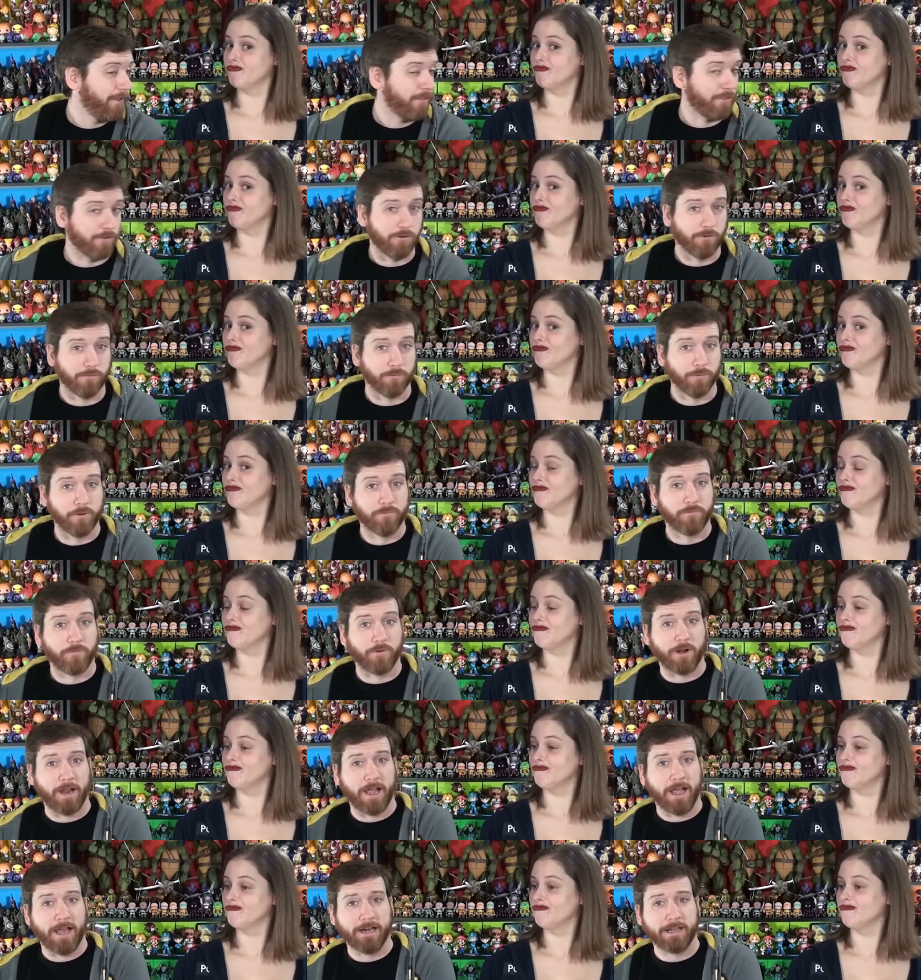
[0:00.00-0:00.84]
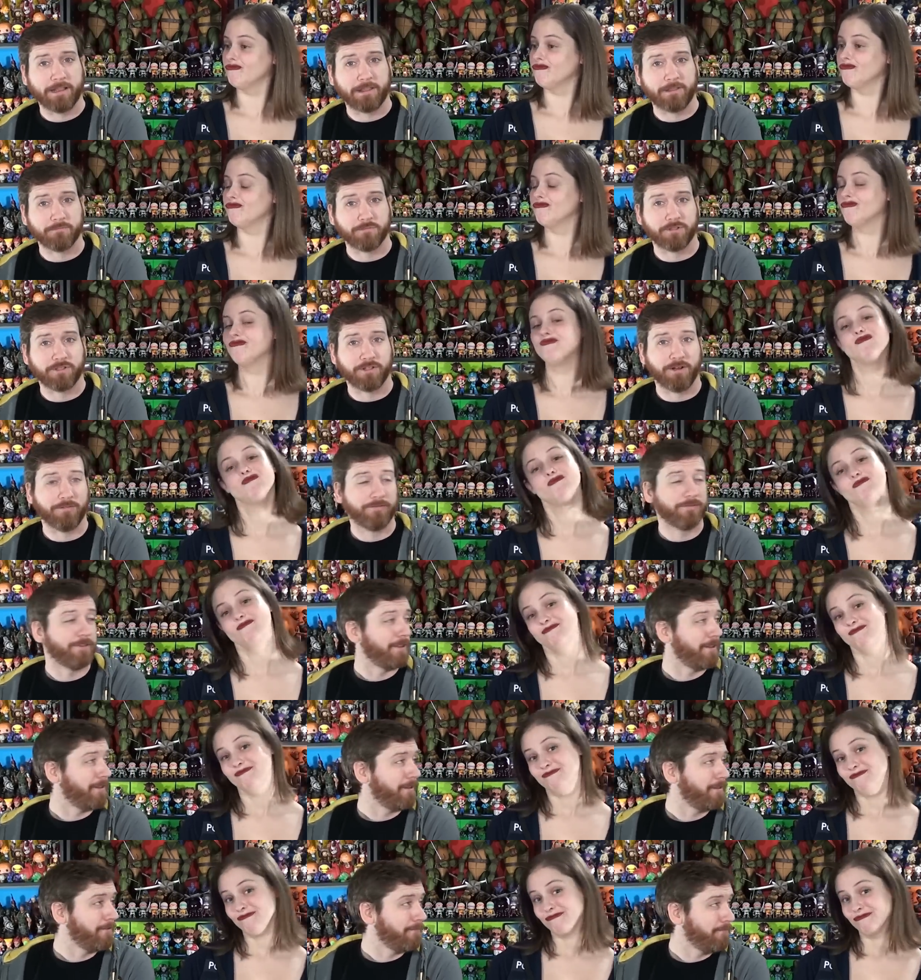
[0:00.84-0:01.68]
Speaker 1: So River added some stuff to
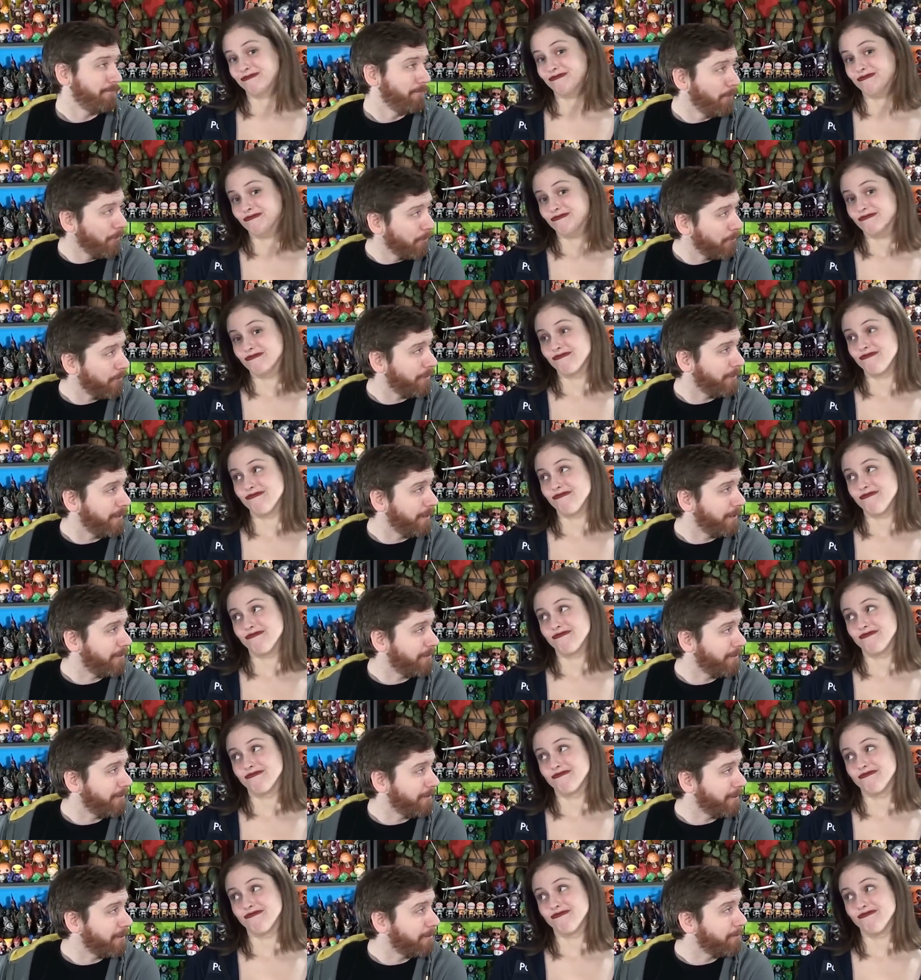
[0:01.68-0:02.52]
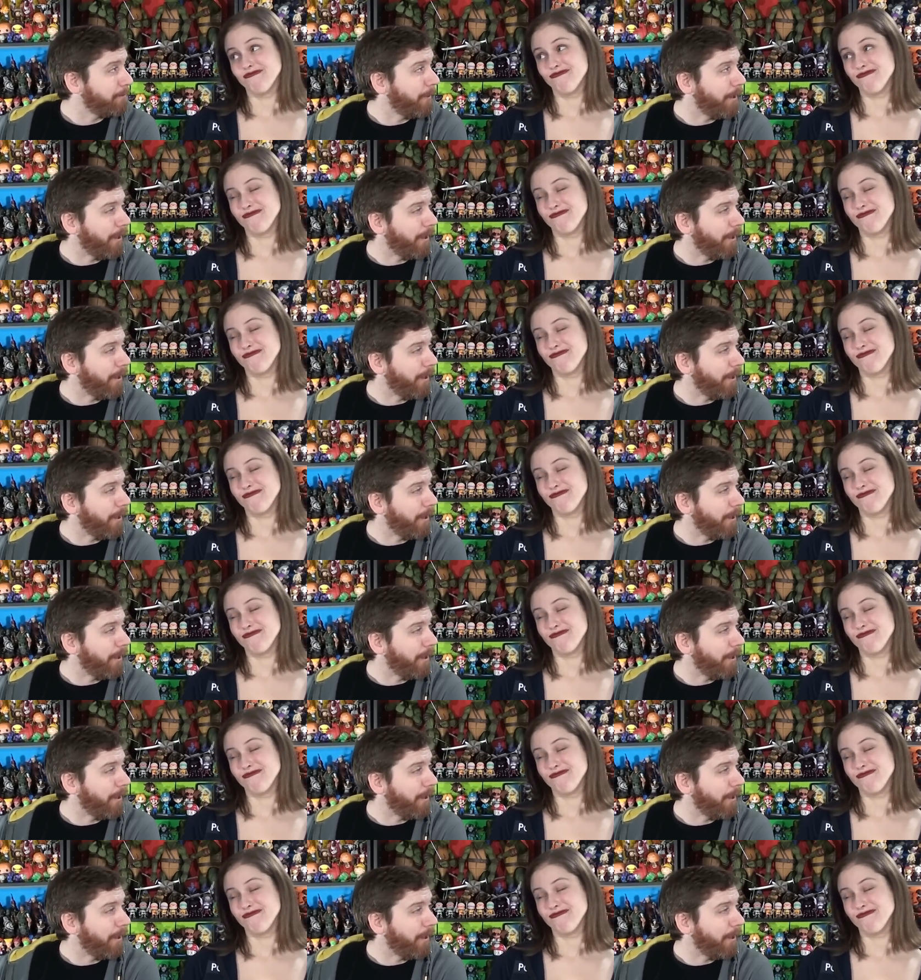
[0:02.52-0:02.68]
th more things to this